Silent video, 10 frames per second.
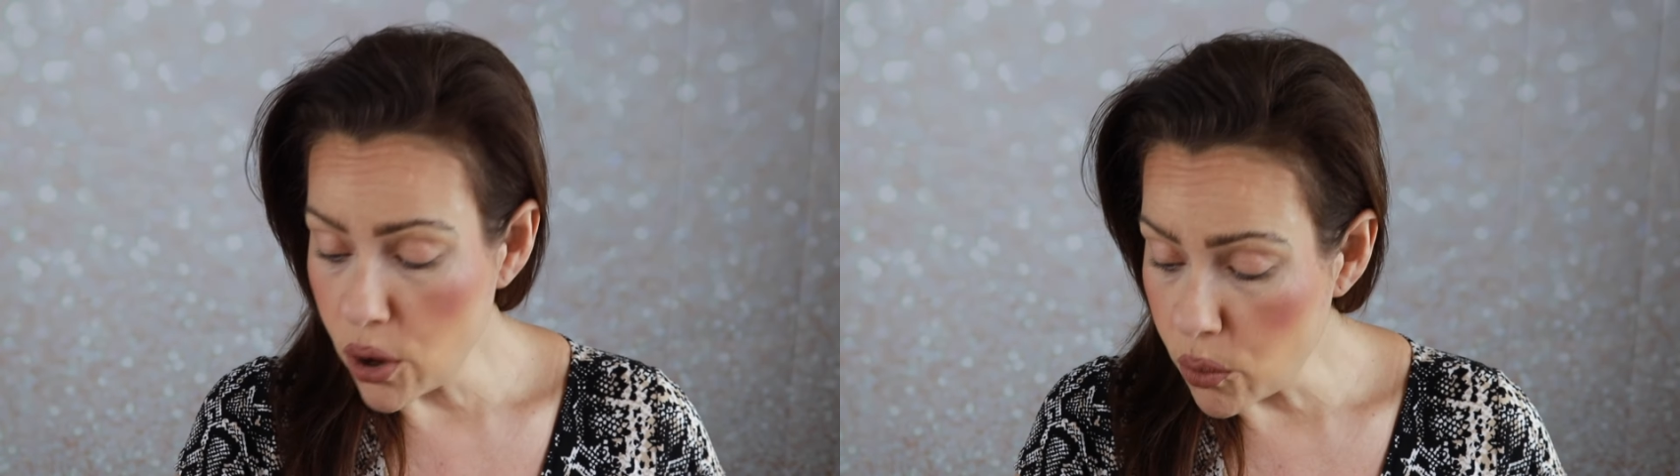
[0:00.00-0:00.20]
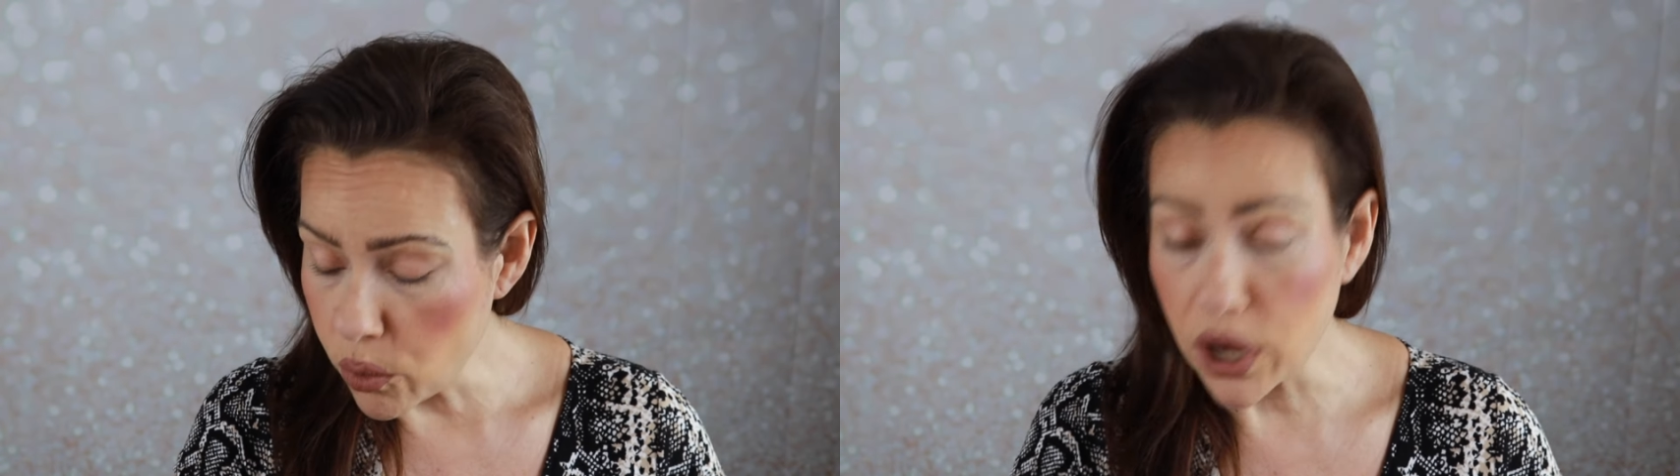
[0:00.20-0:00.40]

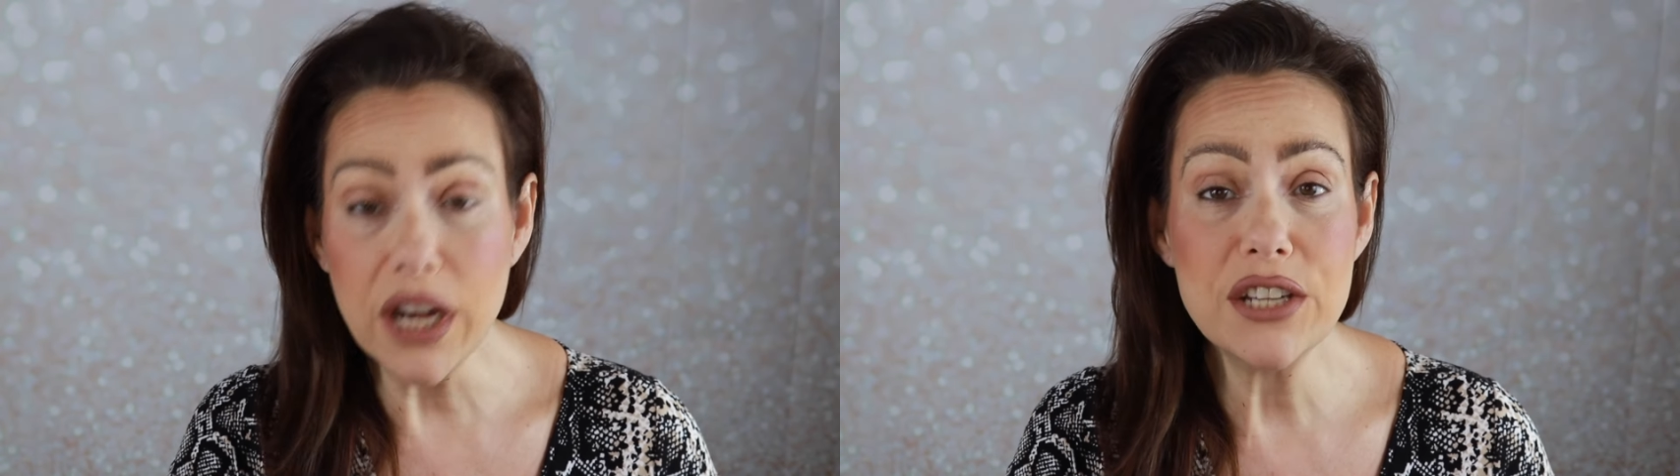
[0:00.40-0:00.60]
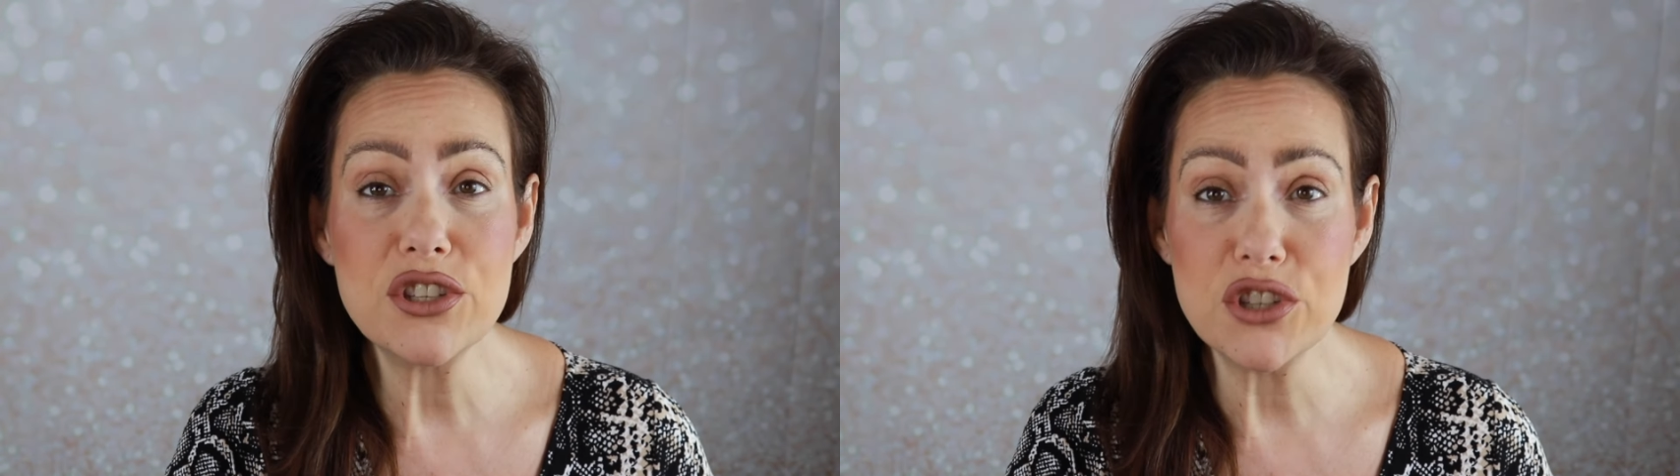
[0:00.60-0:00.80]
We're going
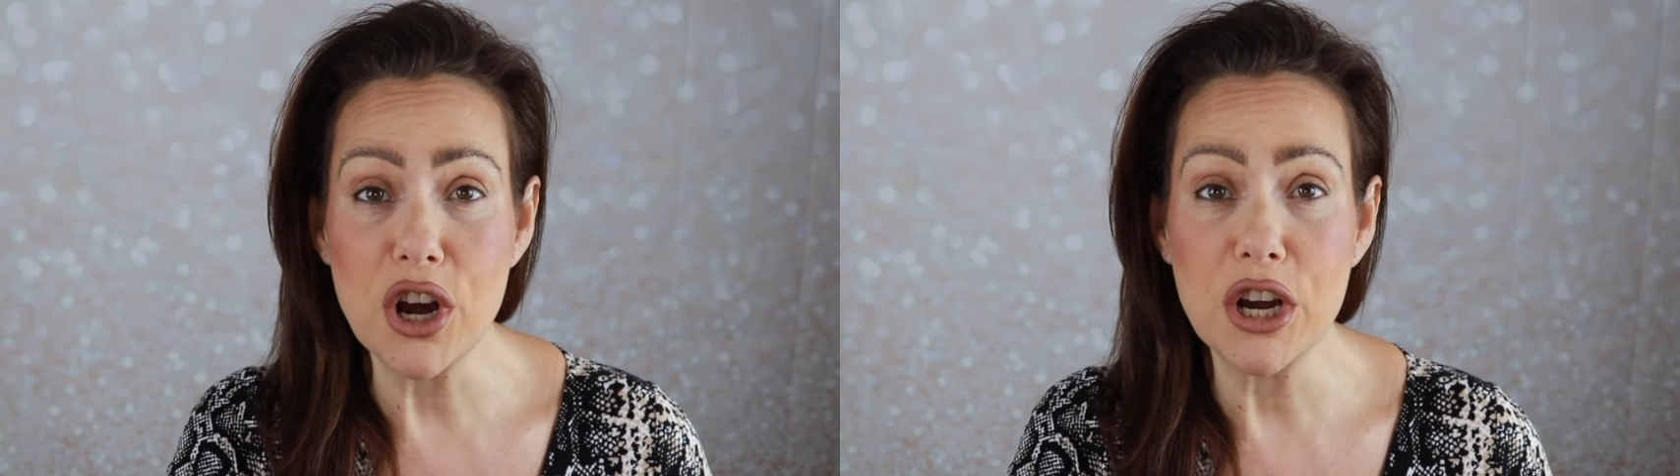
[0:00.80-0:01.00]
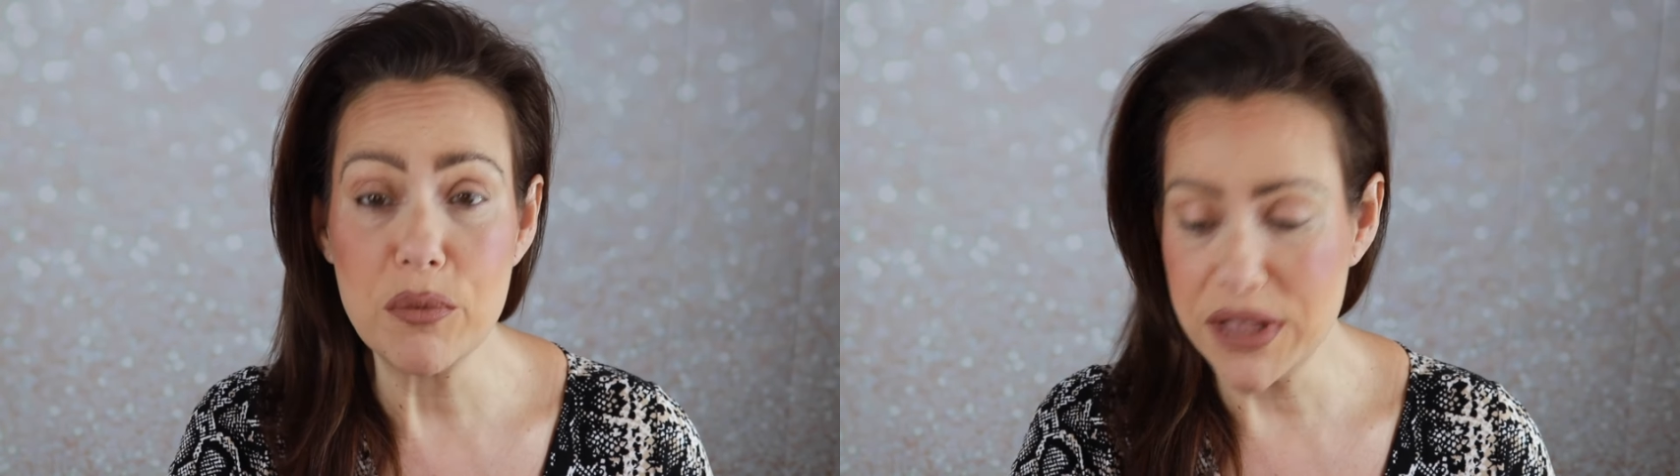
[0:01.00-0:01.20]
to
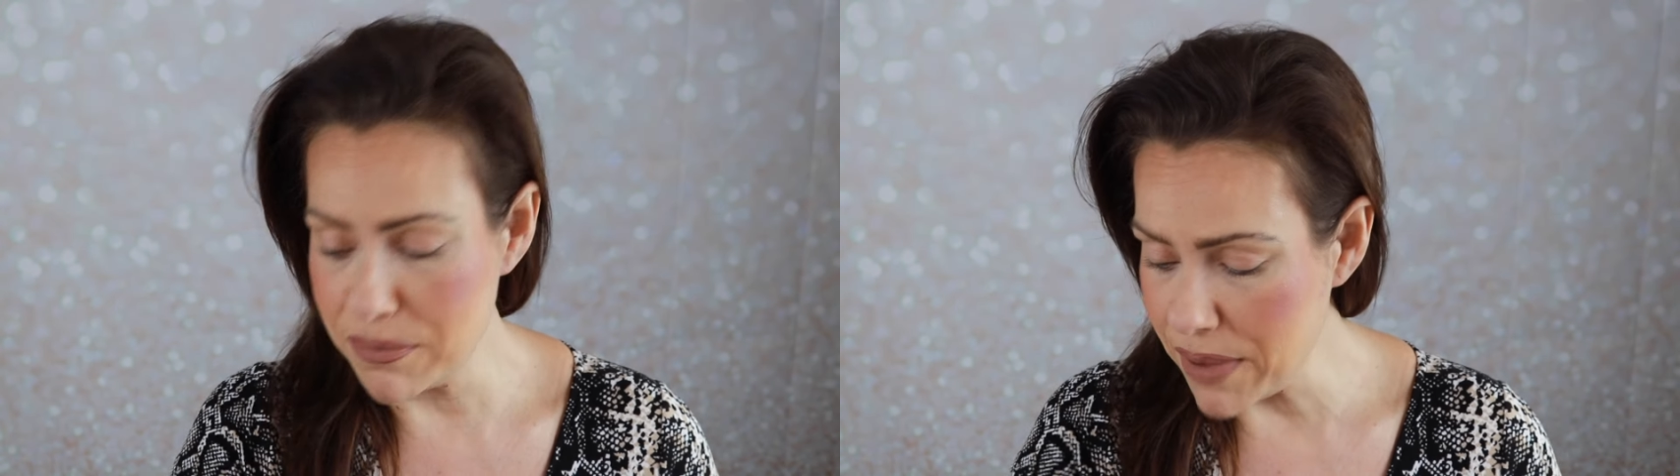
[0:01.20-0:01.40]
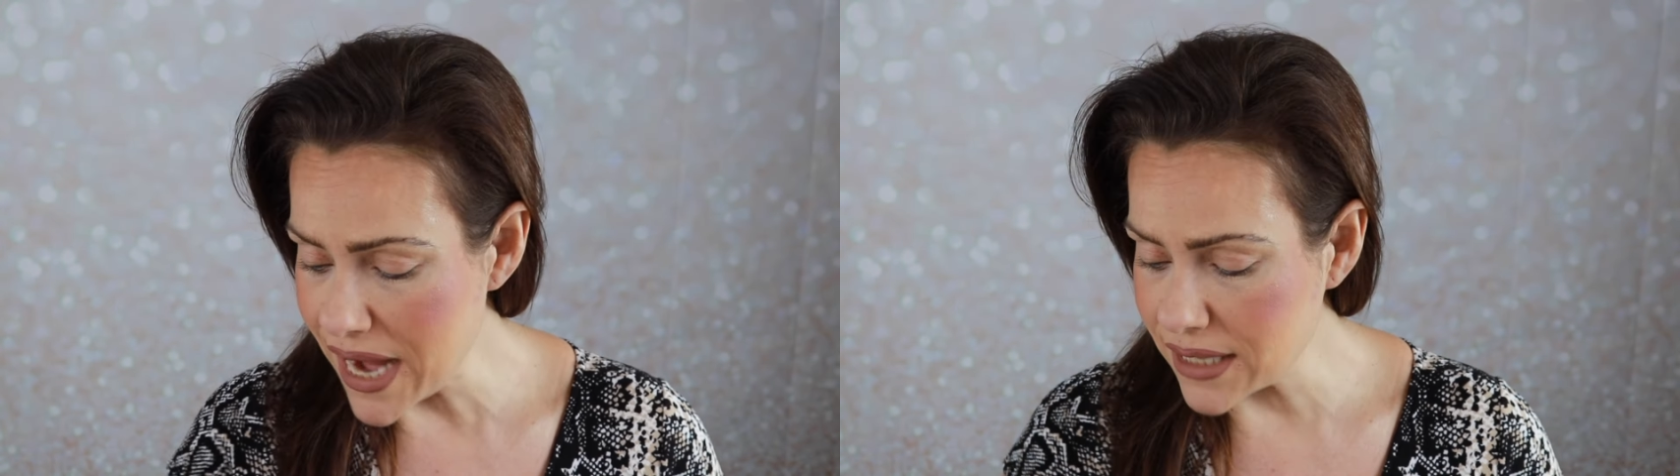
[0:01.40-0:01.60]
start with
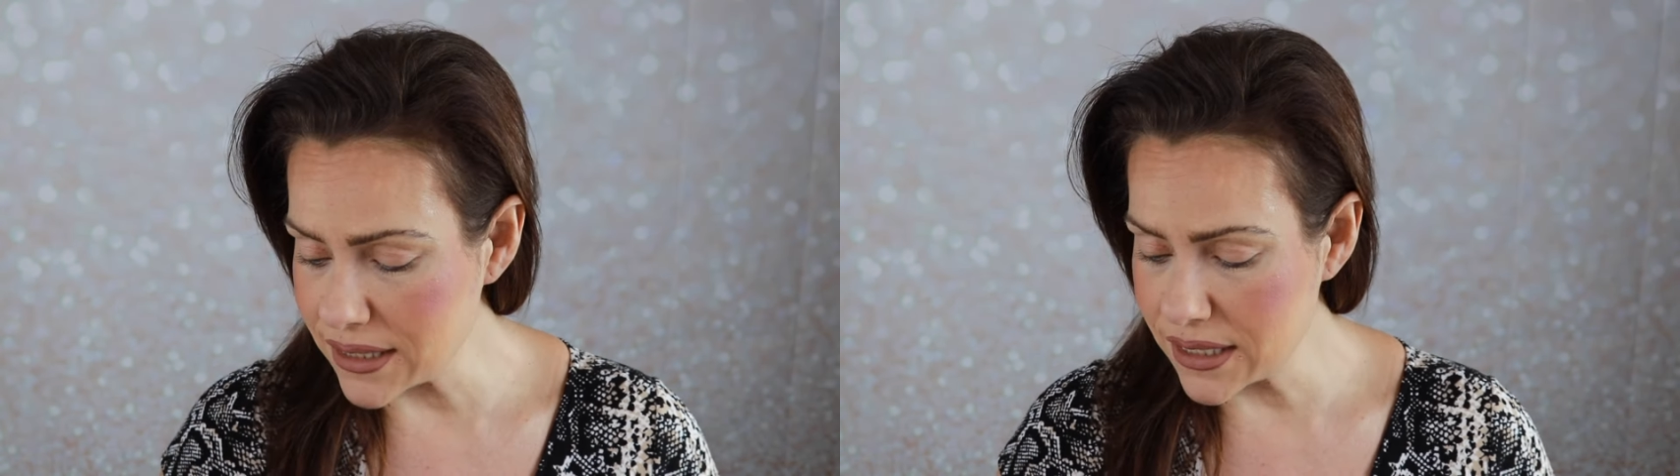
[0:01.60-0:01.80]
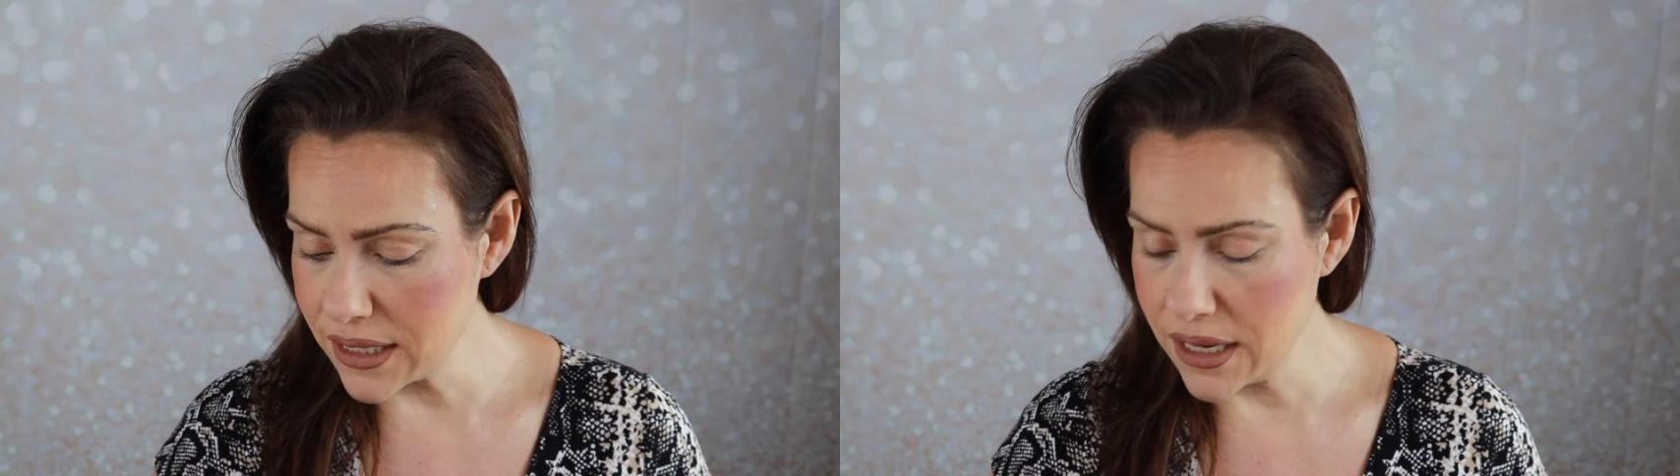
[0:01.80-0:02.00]
a
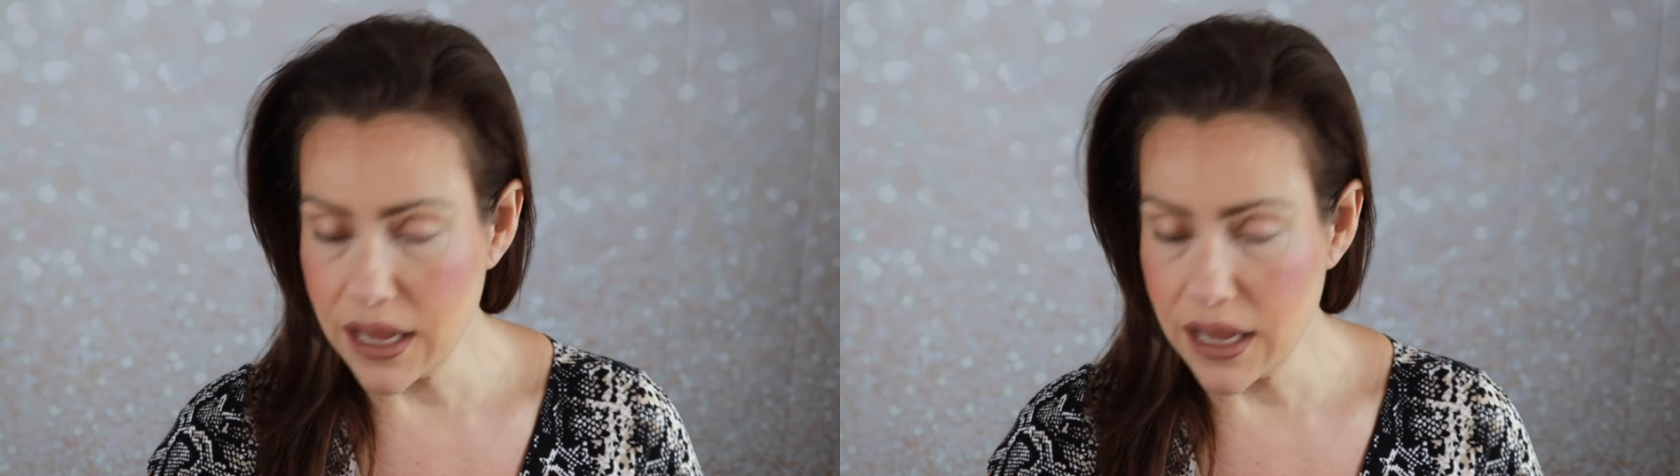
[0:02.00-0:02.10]
base.